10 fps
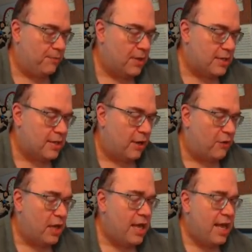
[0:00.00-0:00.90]
stuff
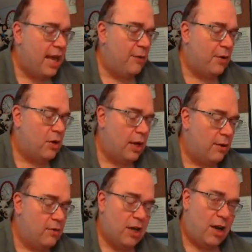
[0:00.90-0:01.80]
and it
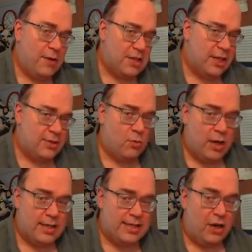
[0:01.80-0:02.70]
obviously doesn't want
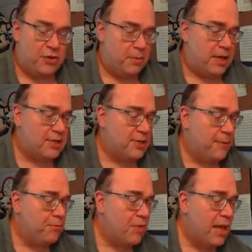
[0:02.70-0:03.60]
itself to bust.
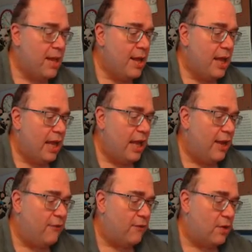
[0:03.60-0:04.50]

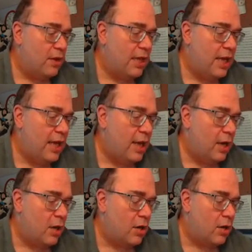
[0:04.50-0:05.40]
If the
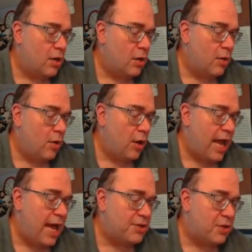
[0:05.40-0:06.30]

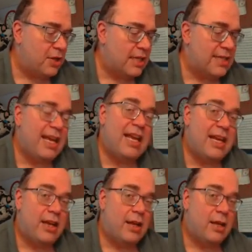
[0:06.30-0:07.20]
hazard that's
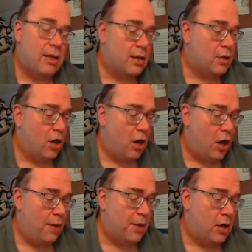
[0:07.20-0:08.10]
in the
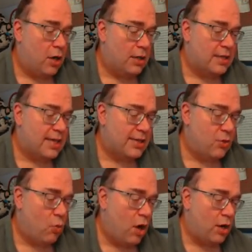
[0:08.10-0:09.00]
on the card, in this case a
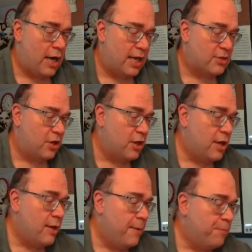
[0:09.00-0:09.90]
water hazard,
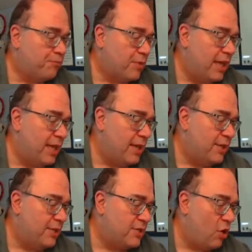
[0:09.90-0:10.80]

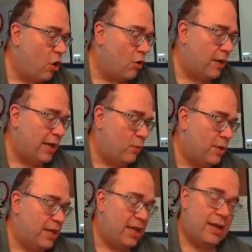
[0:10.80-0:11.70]
is already
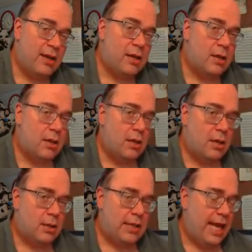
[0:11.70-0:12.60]
within
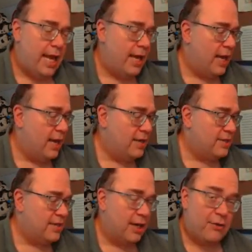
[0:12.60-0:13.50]
the AI's
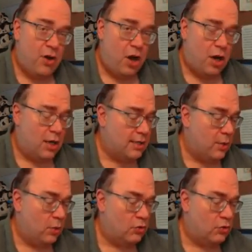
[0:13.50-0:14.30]
set of cards, it will